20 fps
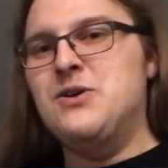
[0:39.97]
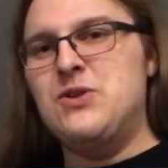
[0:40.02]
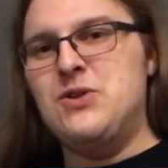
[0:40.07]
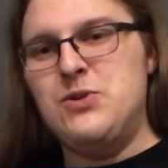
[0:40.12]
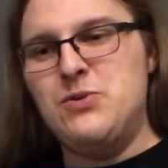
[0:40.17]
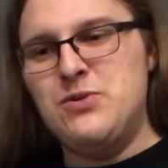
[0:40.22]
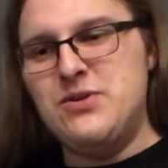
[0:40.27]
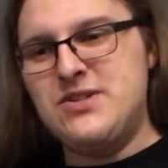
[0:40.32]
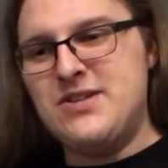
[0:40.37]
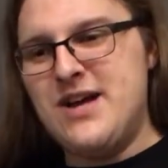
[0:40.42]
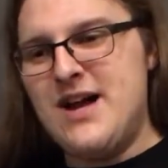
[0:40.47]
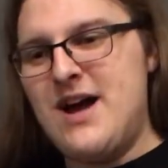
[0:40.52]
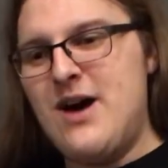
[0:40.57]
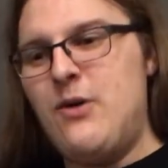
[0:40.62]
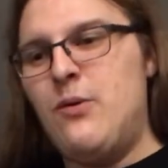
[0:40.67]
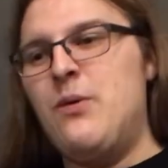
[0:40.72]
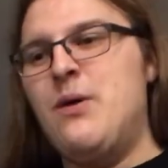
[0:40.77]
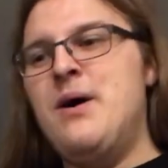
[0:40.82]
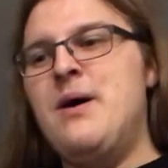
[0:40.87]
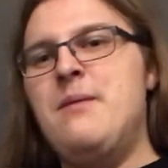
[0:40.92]
Luna's
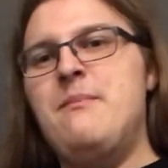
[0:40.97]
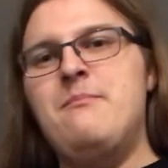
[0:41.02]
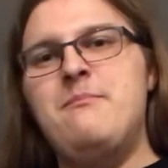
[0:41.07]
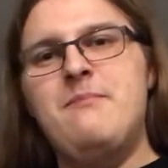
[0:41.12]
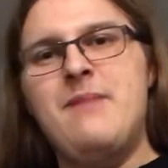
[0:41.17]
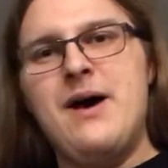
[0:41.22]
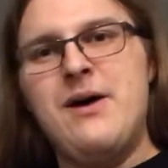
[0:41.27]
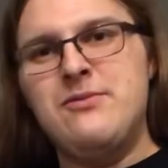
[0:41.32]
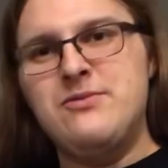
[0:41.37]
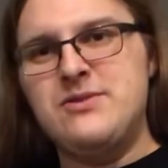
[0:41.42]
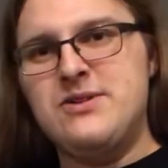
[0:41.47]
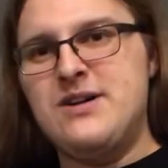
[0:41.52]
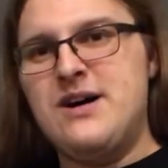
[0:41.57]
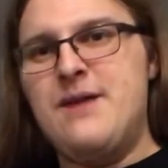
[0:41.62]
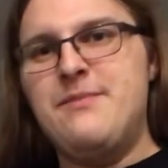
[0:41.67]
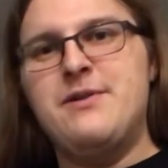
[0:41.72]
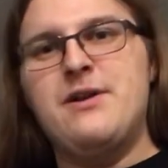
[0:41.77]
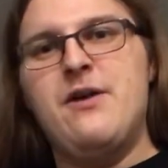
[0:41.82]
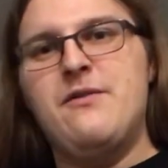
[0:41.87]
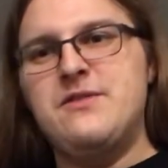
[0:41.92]
Howl,
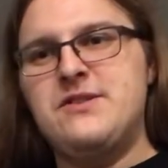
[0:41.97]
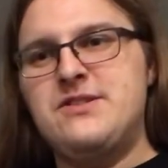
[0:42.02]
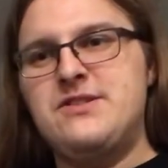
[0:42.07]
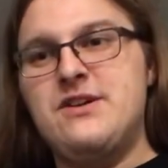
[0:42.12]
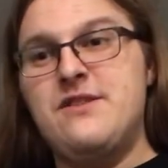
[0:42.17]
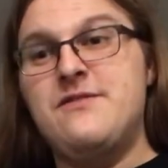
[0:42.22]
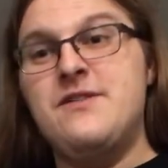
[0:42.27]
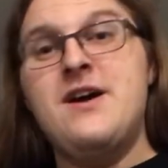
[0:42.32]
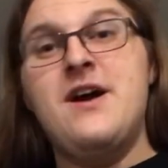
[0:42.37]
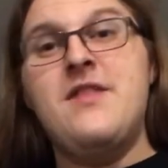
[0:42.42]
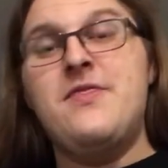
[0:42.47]
Mountaintop, and all this stuff.